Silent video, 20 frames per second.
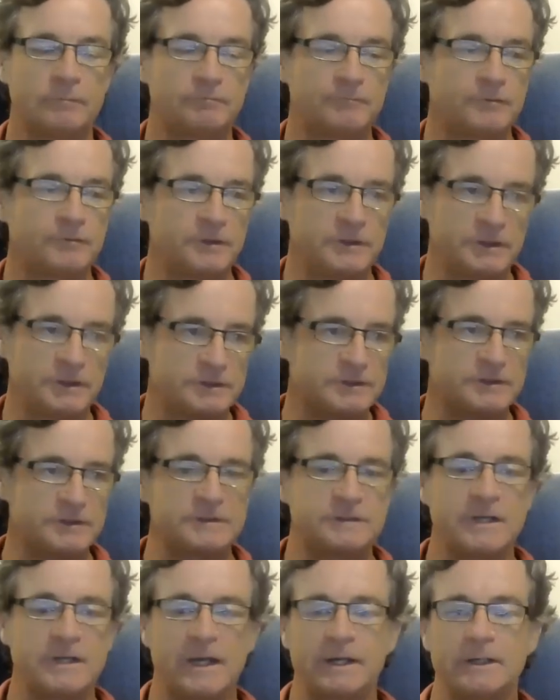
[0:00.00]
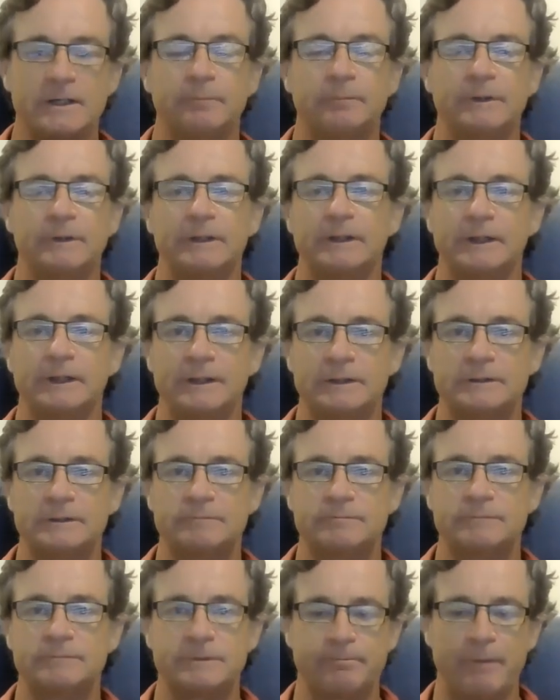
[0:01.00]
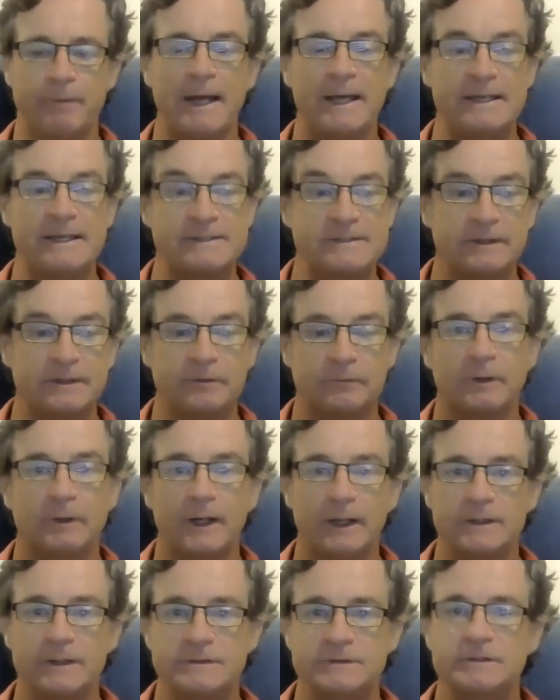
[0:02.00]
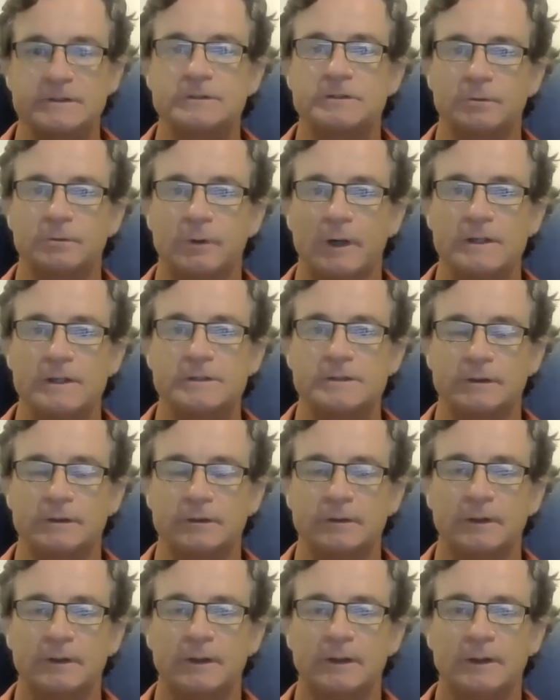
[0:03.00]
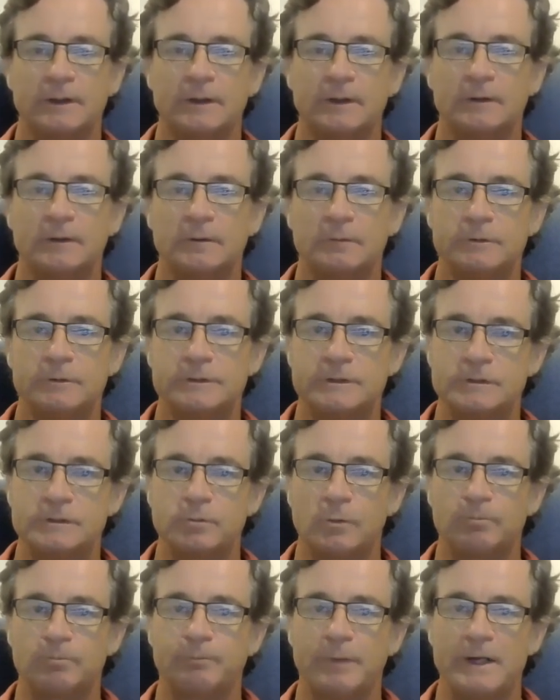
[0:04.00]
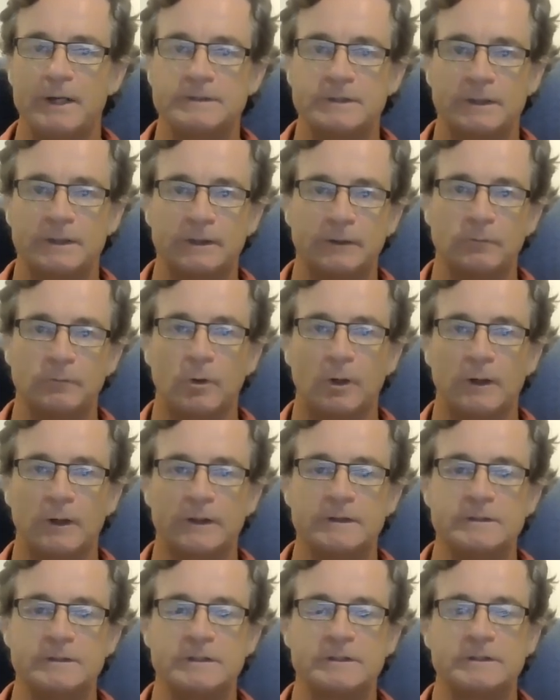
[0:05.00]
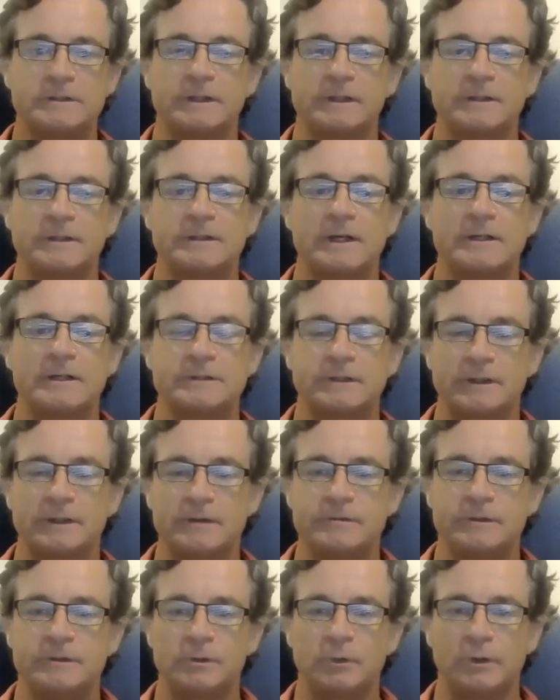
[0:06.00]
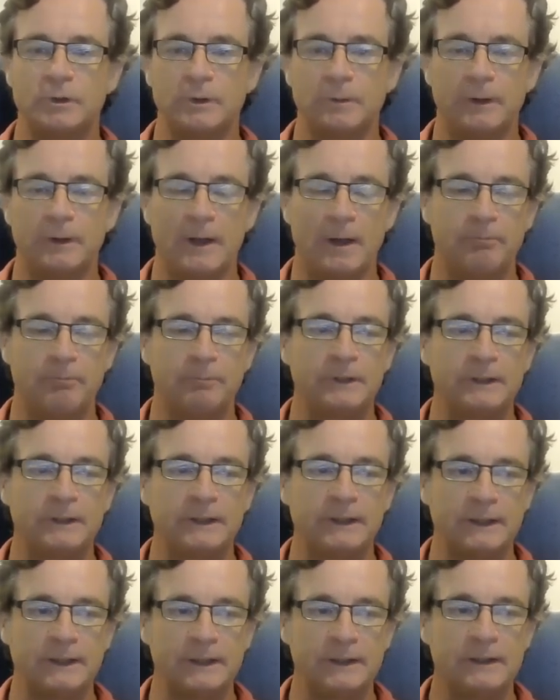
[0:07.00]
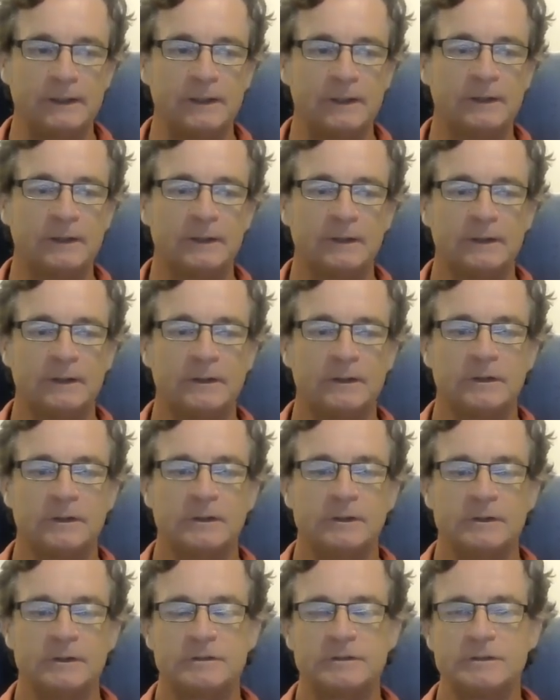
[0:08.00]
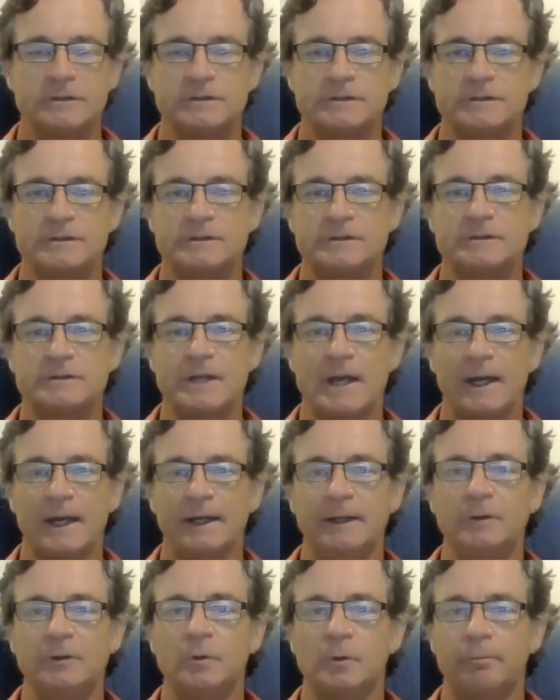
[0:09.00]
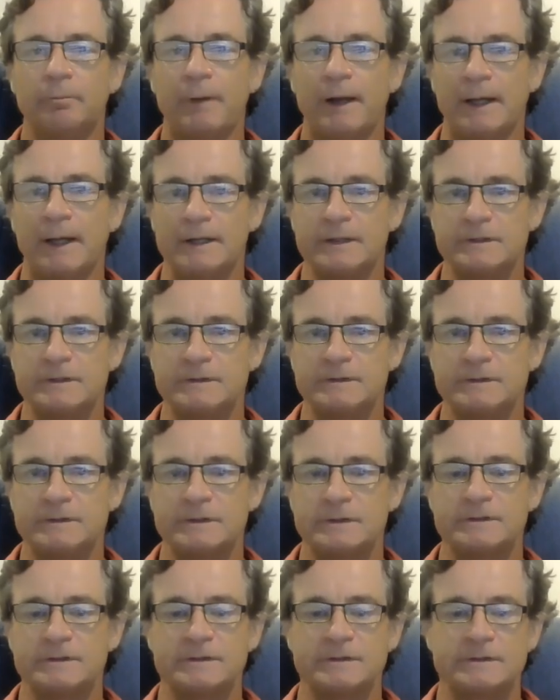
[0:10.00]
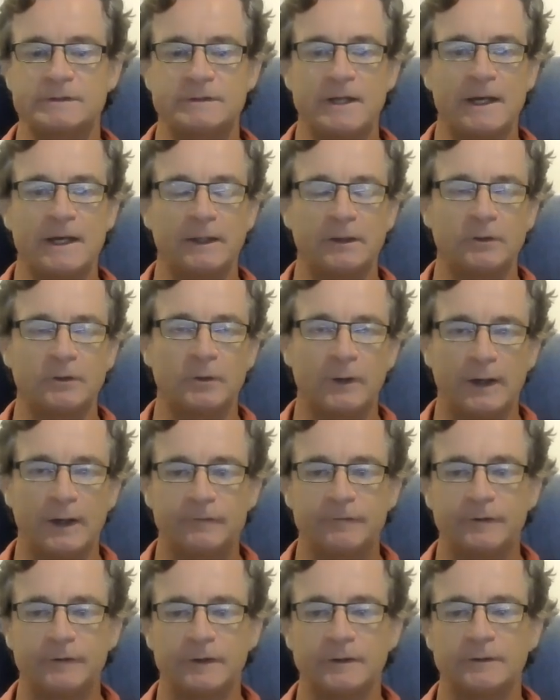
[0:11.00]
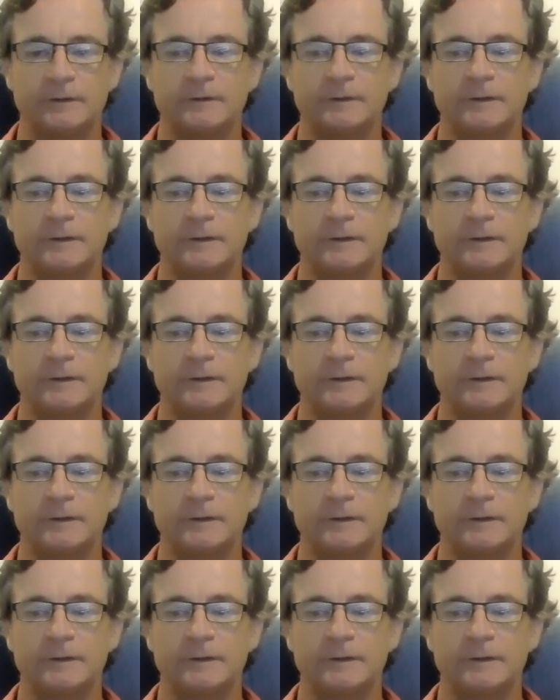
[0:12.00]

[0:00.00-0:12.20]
for this sustained ability to pace in a race situation, which is basically what conditioning does. It gives you the ability to sustain your pace, to sustain your effort.